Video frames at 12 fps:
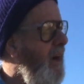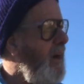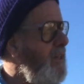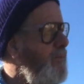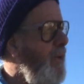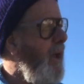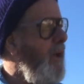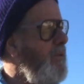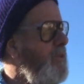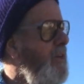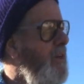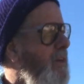I
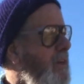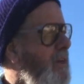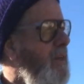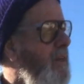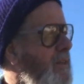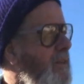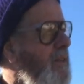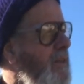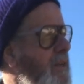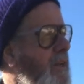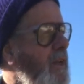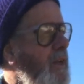suppose
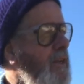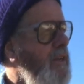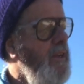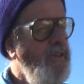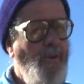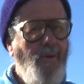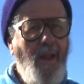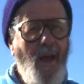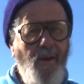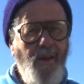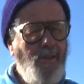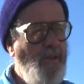shoot
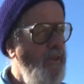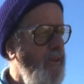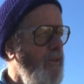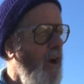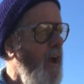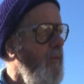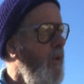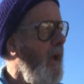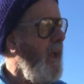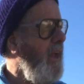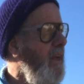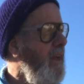down into the
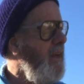driveway.